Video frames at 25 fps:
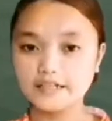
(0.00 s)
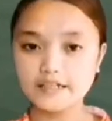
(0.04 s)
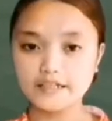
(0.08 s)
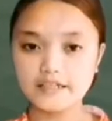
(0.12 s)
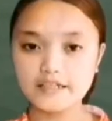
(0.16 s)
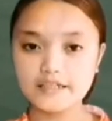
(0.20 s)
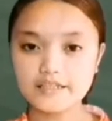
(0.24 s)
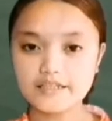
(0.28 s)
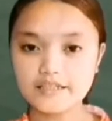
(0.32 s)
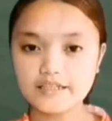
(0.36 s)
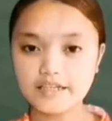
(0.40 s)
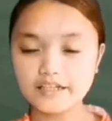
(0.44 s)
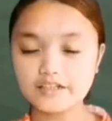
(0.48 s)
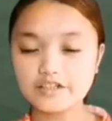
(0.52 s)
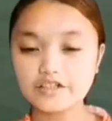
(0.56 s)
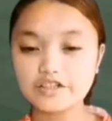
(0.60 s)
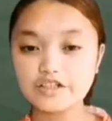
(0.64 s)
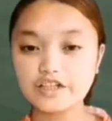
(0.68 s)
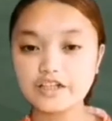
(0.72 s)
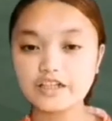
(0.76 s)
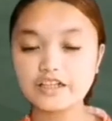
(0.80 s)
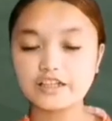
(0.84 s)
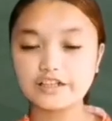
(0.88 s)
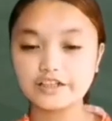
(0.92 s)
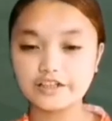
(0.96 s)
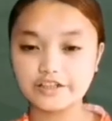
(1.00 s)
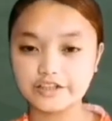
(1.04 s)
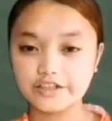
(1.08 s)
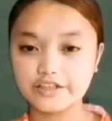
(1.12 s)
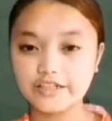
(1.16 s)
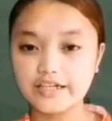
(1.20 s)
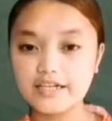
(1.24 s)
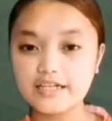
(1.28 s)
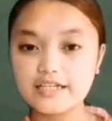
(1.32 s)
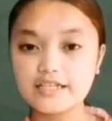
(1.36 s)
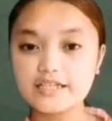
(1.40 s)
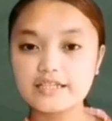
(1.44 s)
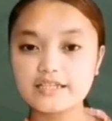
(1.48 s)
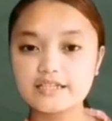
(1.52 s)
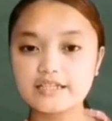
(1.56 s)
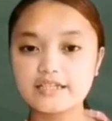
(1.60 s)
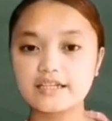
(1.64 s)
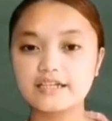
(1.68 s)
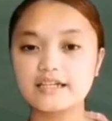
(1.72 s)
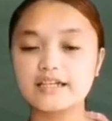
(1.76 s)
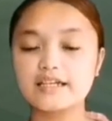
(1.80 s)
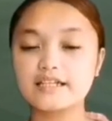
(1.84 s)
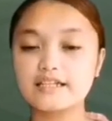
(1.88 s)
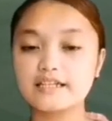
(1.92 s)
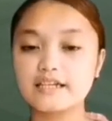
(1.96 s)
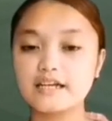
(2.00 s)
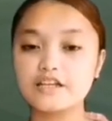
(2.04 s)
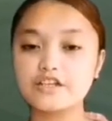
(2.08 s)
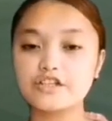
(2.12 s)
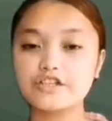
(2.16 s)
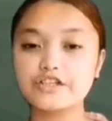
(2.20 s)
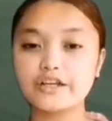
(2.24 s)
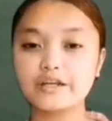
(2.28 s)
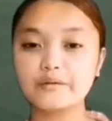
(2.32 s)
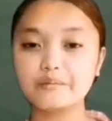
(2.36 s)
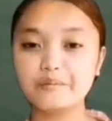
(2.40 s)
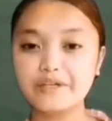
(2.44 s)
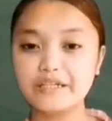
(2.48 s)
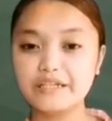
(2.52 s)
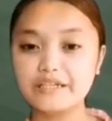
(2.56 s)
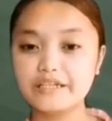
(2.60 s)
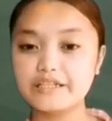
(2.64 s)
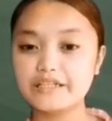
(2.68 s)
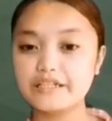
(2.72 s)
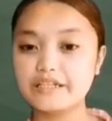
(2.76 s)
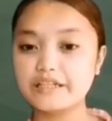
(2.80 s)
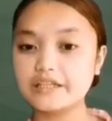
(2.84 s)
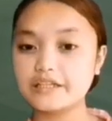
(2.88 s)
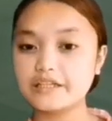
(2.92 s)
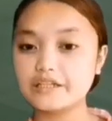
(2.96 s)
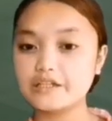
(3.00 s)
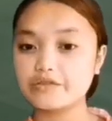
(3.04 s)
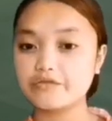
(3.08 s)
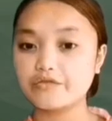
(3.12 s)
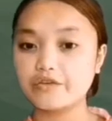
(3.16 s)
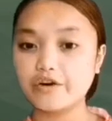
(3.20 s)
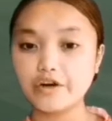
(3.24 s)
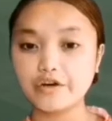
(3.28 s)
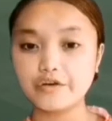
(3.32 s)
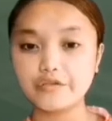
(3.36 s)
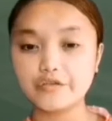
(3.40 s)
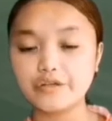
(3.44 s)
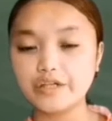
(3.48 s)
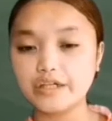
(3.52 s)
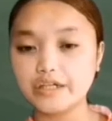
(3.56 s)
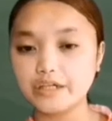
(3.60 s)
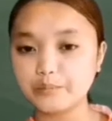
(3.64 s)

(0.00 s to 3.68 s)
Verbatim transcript: Essential areas. Essential means it is very